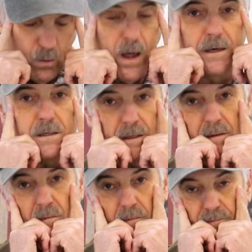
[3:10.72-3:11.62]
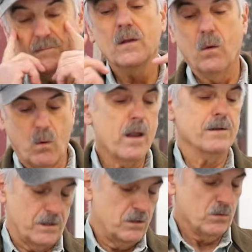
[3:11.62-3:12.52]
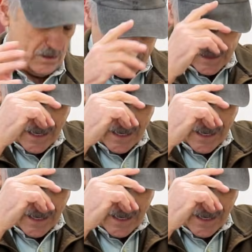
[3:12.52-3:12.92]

wanted to do this